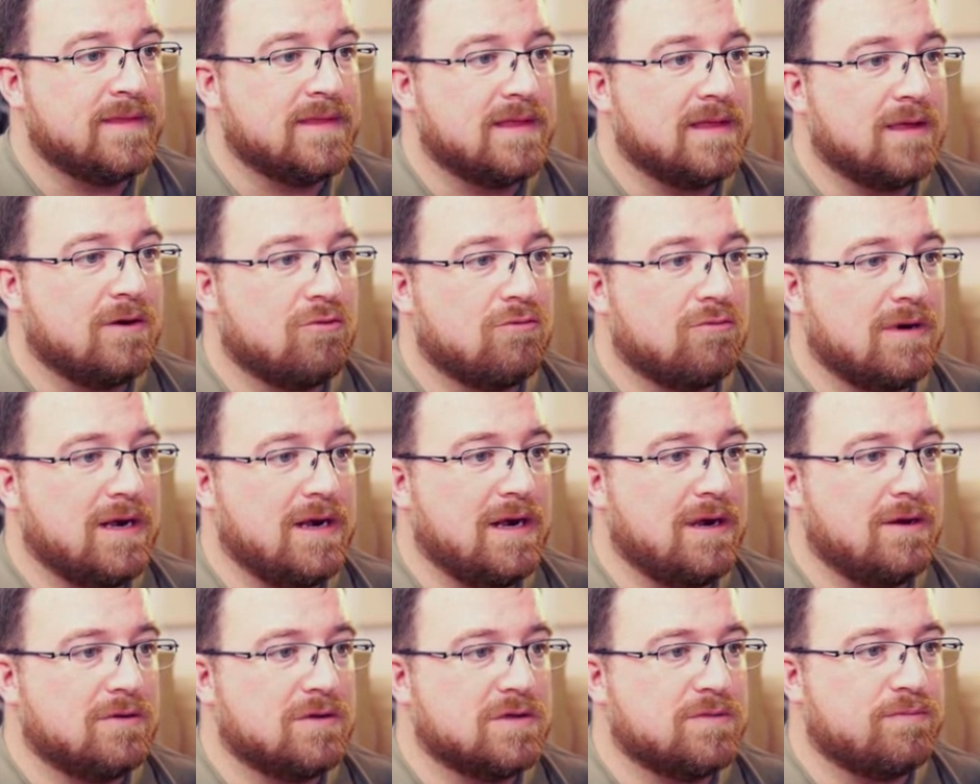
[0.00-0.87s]
It already
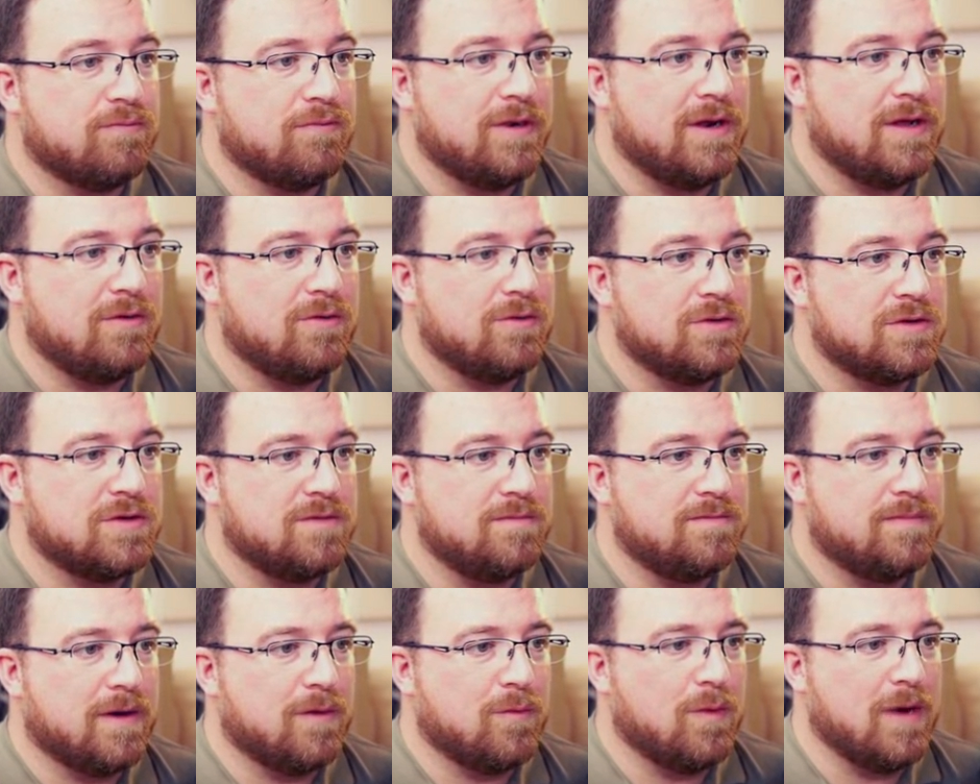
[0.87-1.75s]
looks pretty awesome,
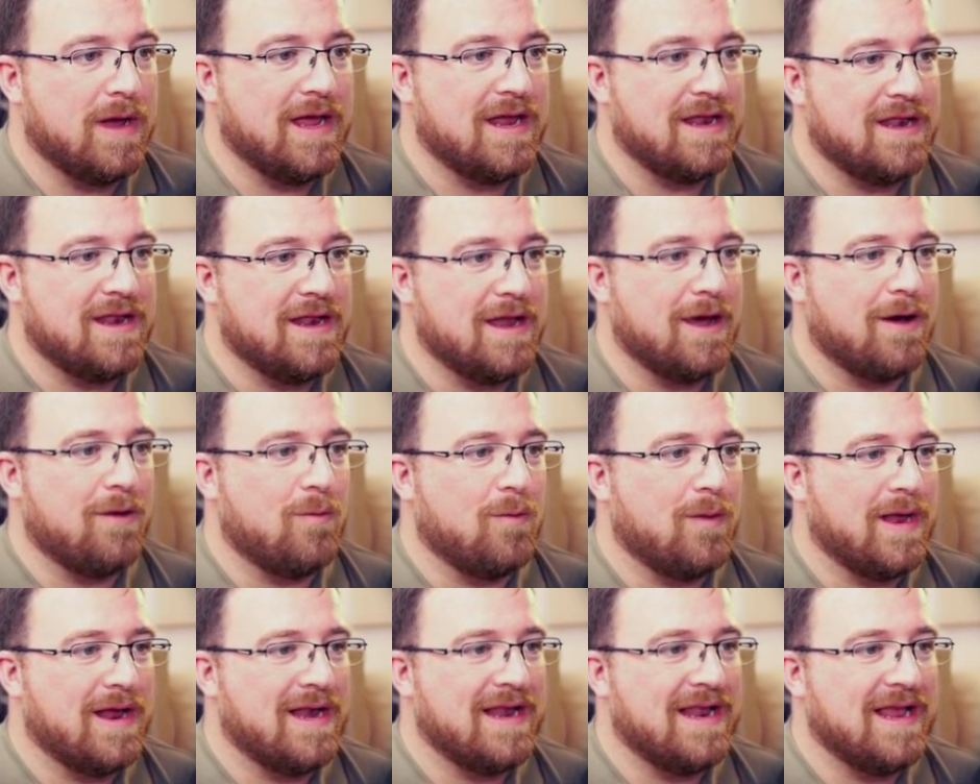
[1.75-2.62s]
but we're
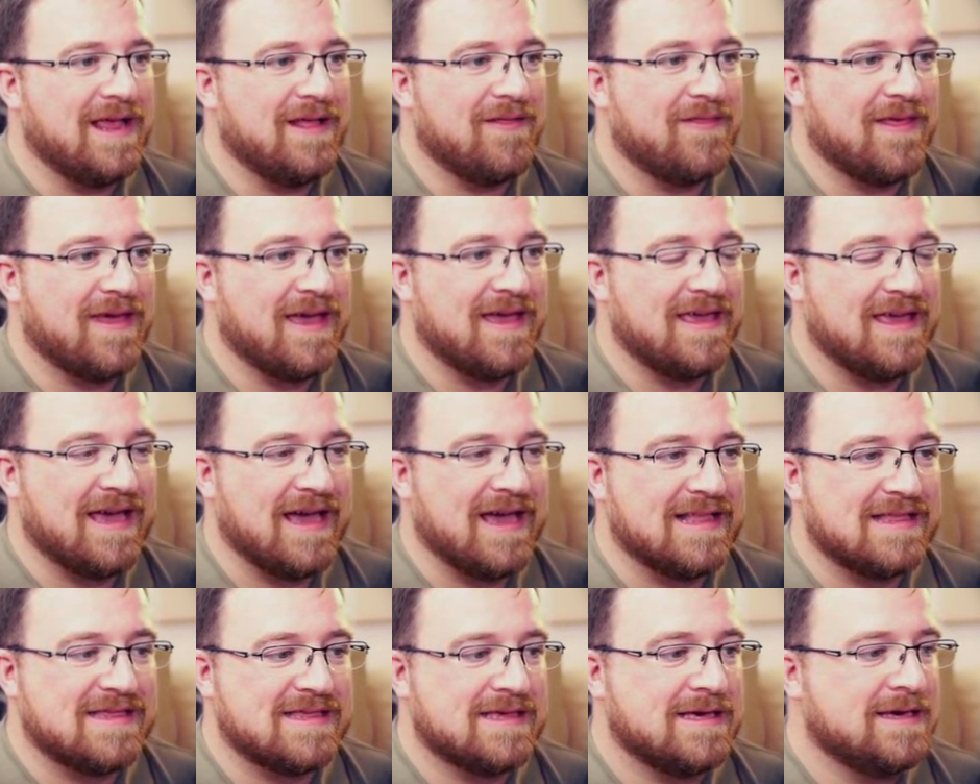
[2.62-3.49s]
nowhere near there
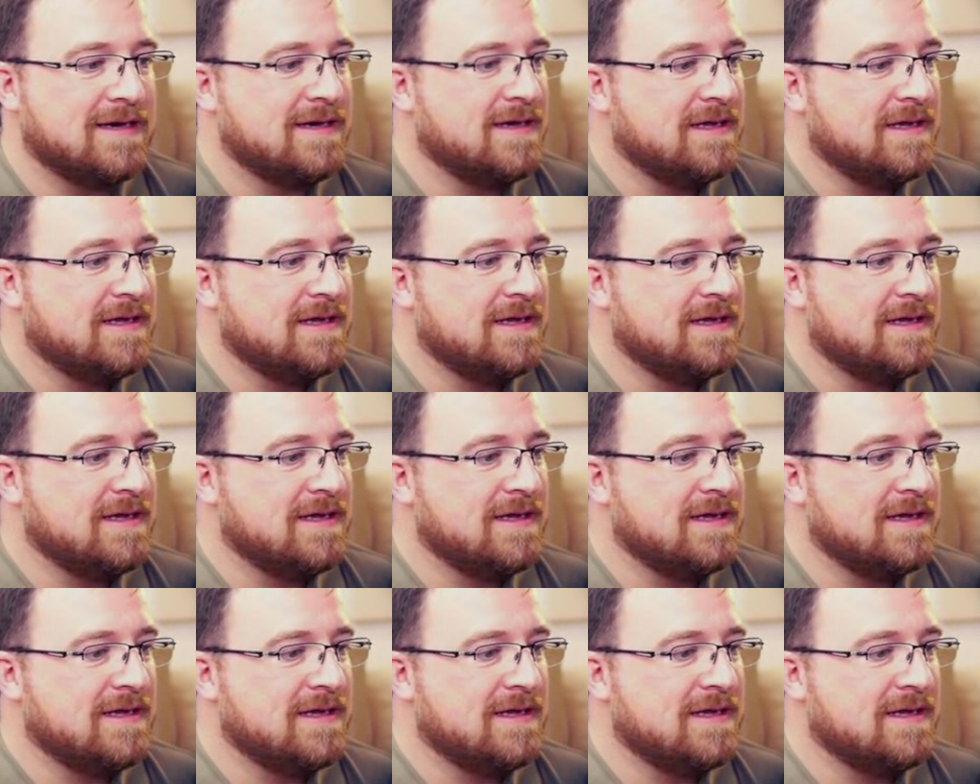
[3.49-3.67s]
yet.